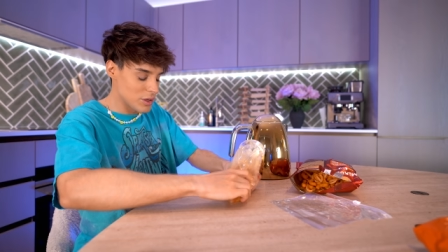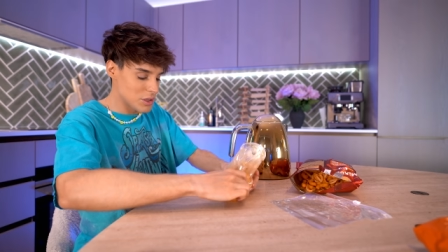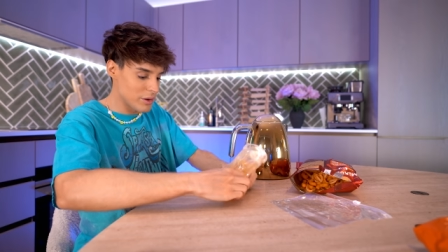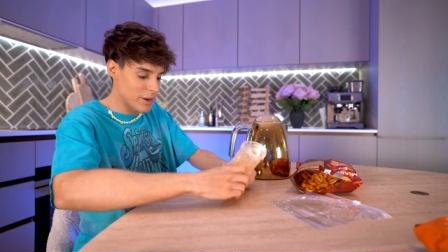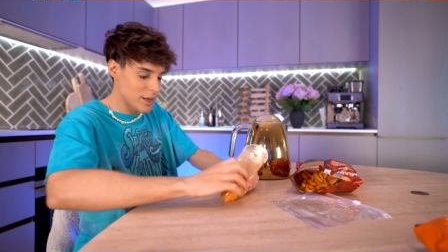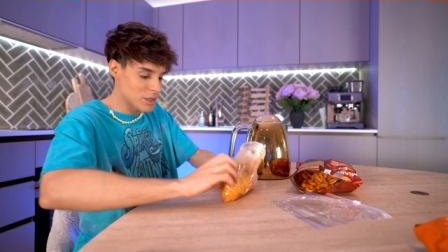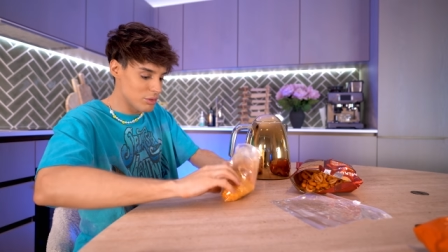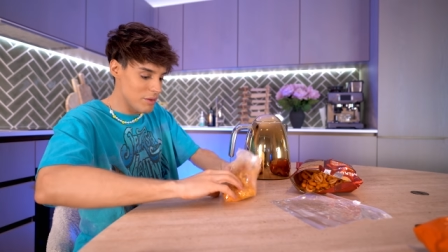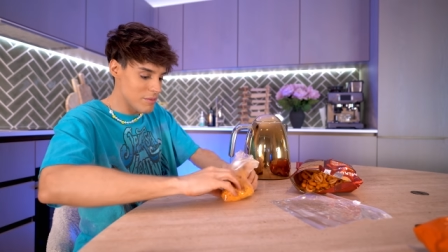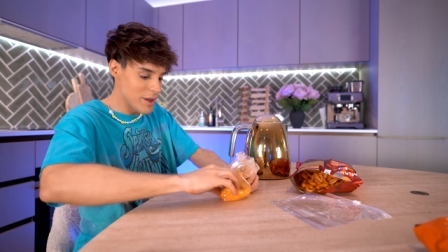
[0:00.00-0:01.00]
So I guess
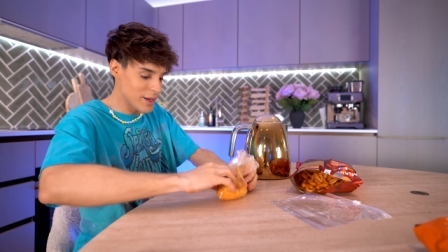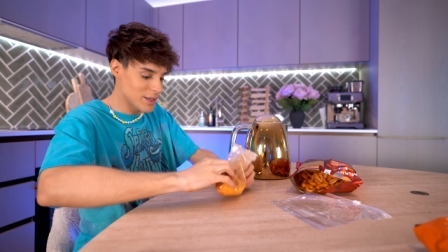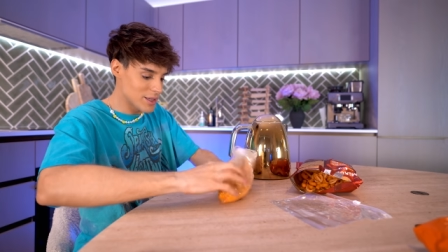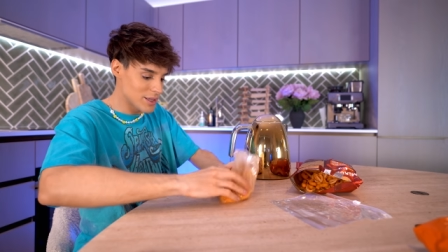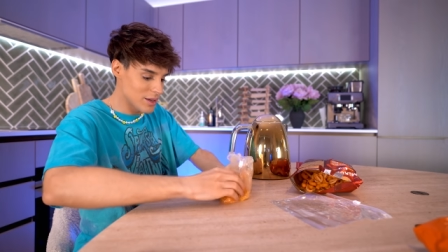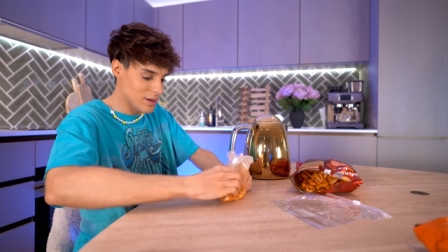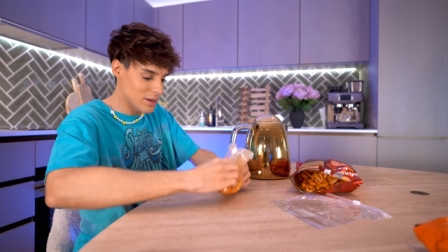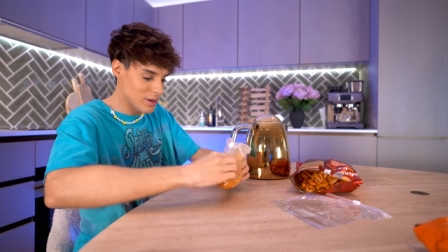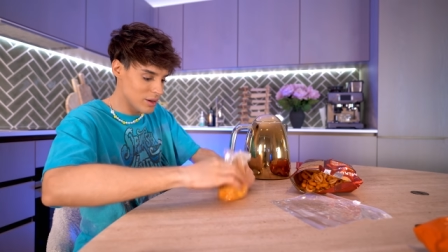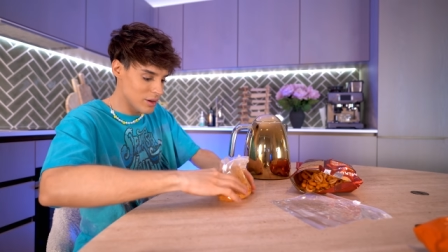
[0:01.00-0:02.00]
we mix.
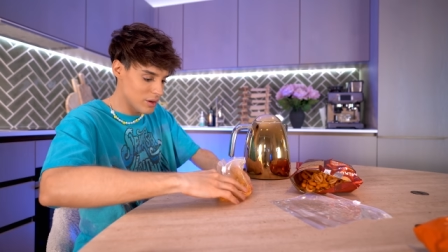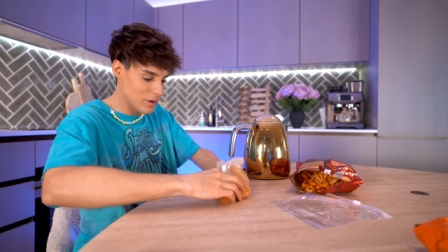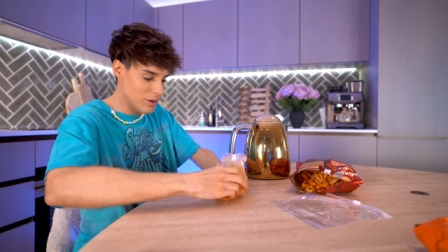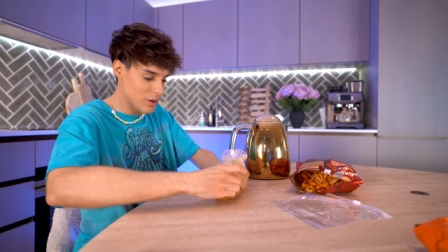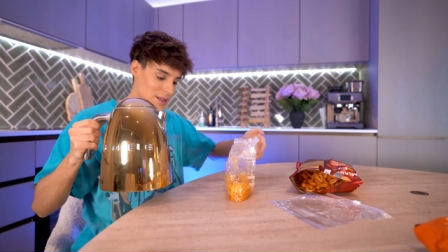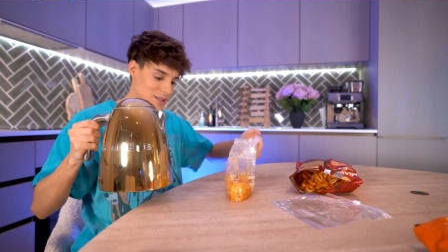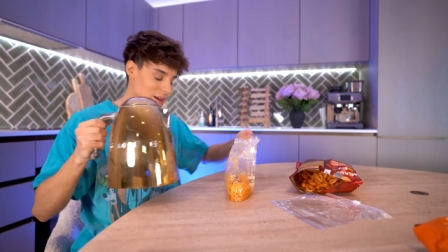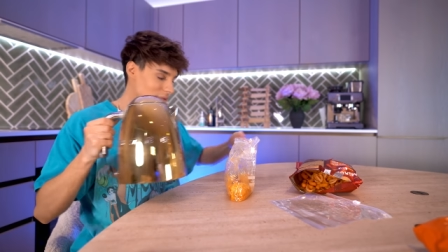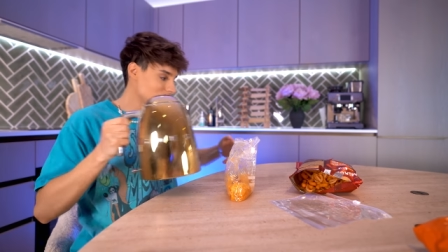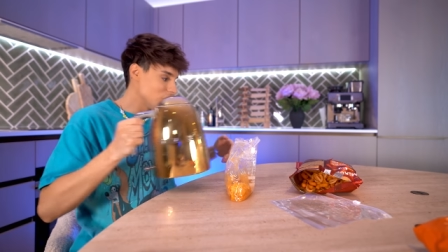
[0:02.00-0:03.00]
It's
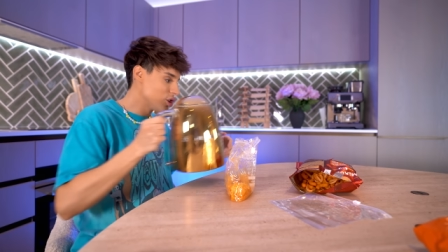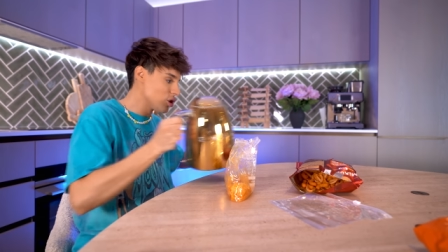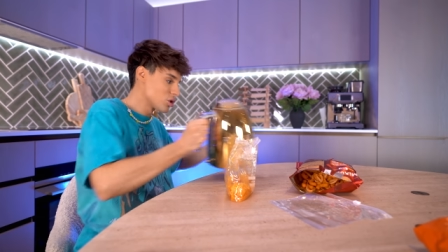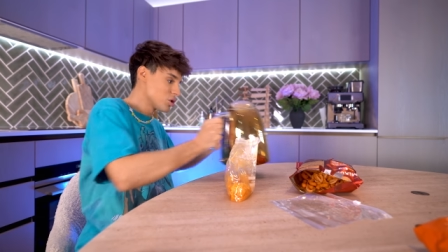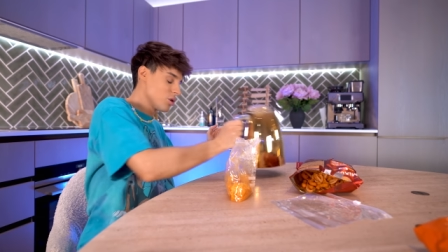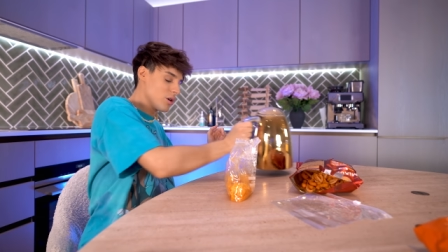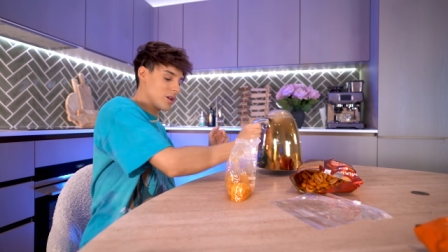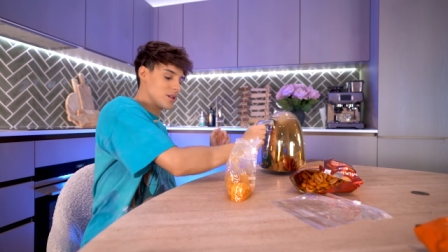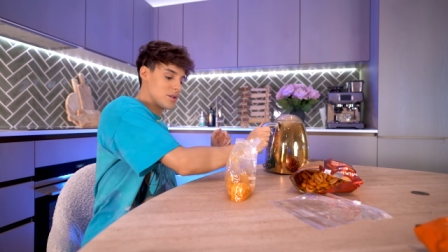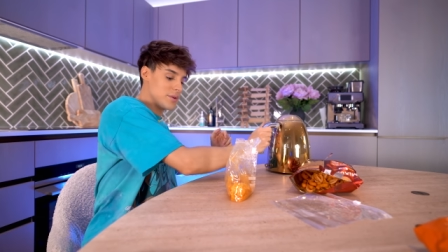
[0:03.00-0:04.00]
definitely not too hot
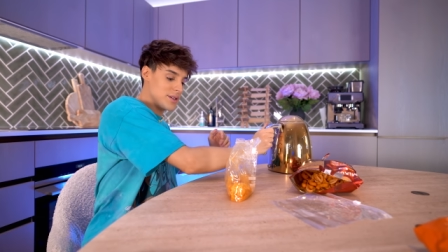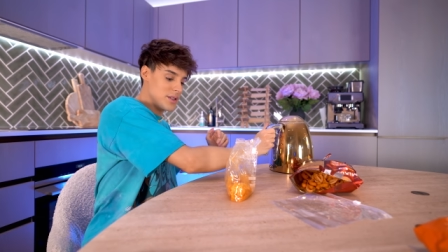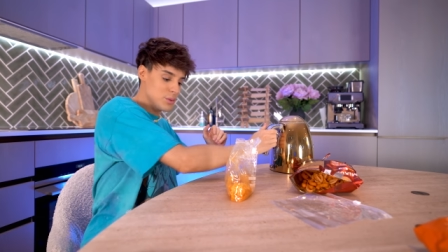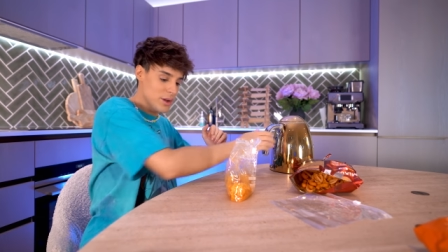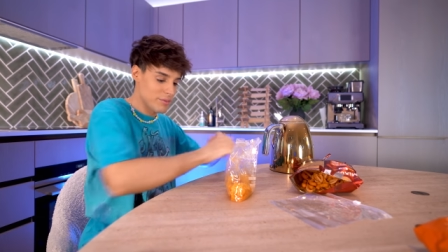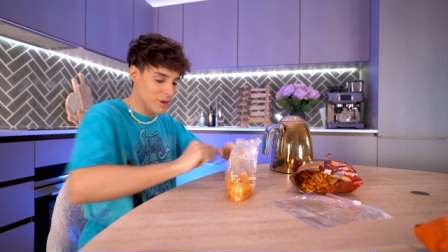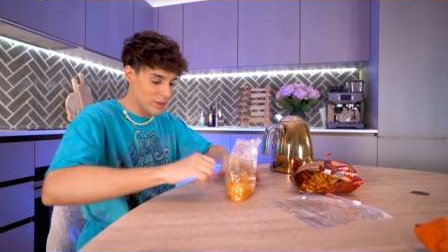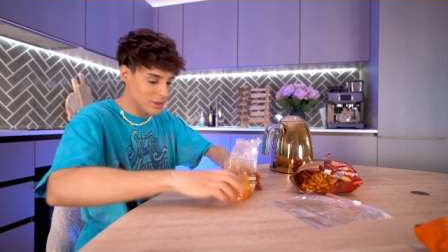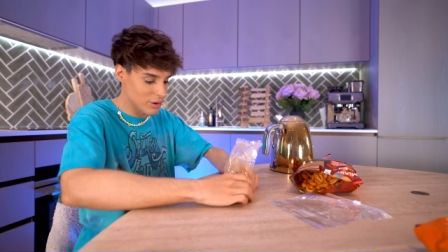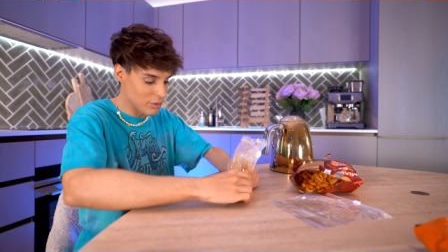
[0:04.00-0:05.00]
because otherwise this would have
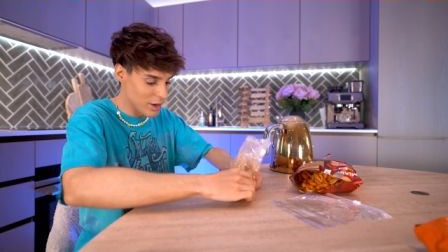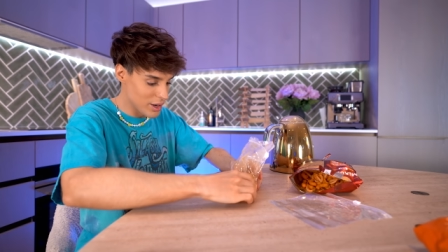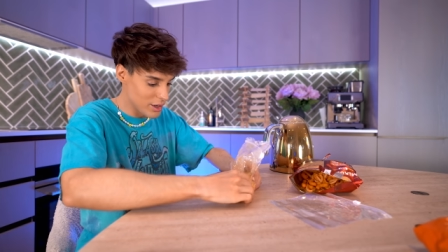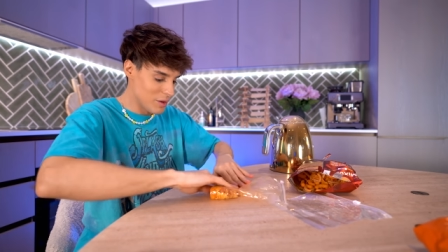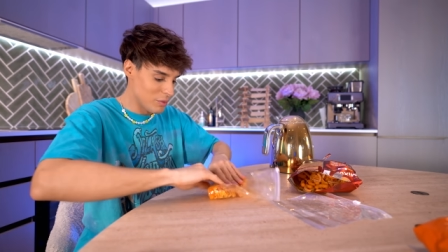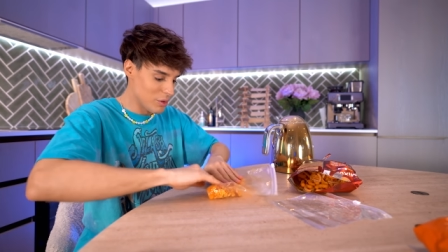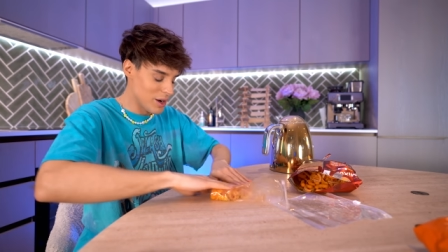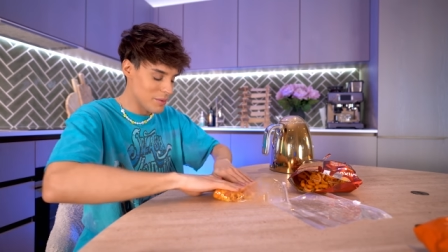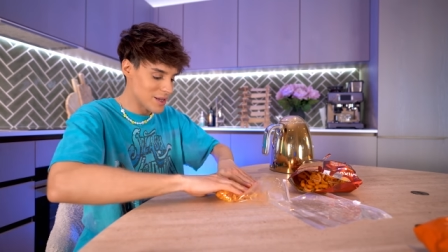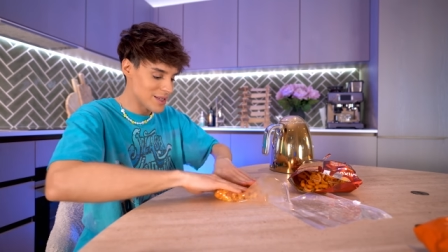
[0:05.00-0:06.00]
melted already. We're
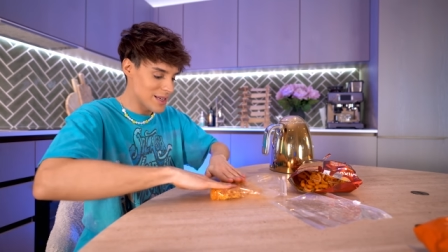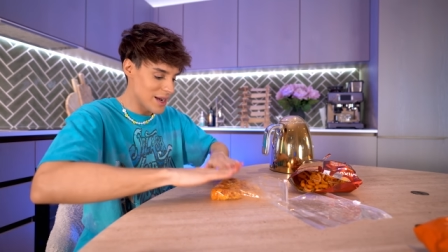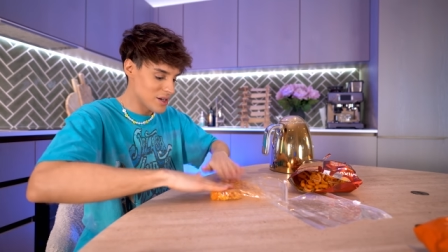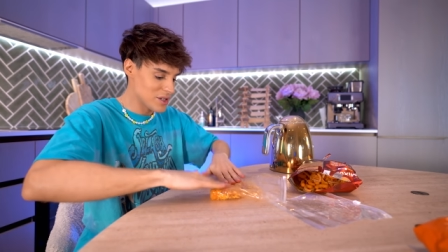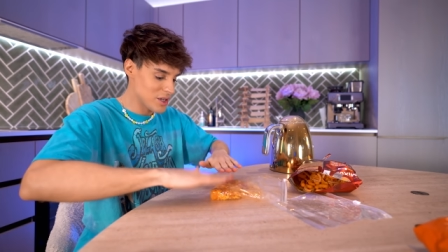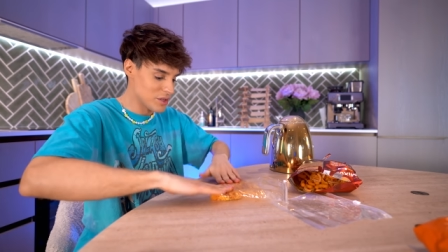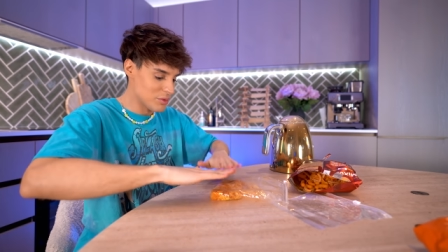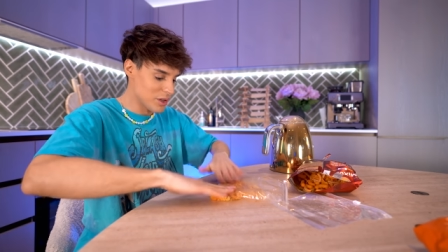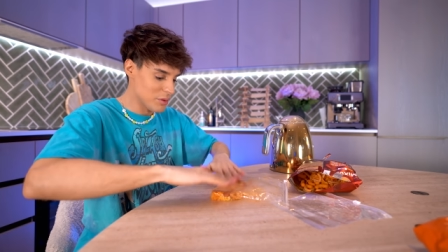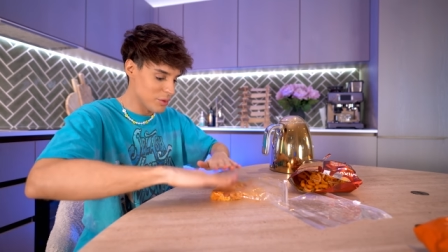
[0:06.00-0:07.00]
gonna massage this
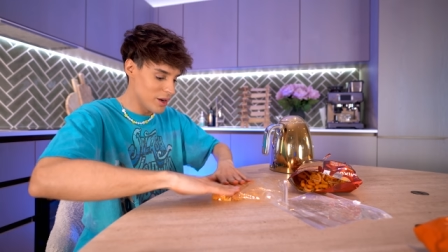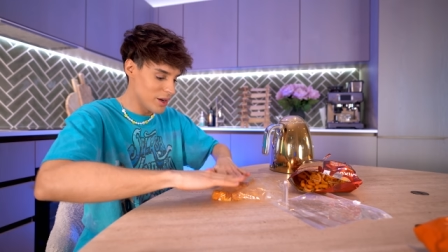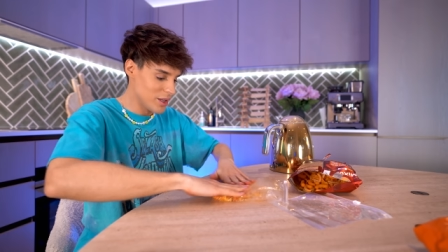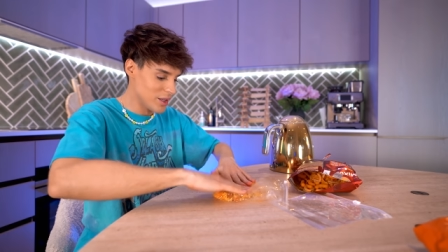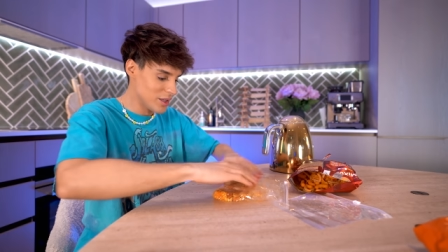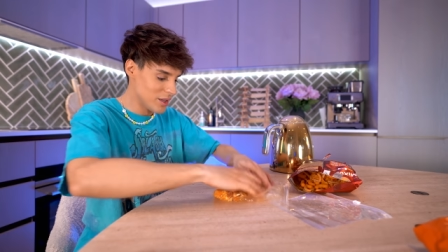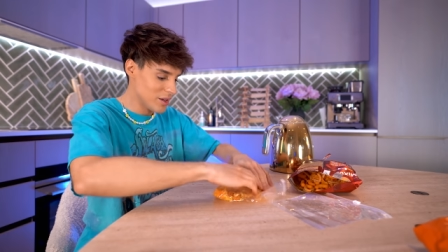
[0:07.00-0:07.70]
really well.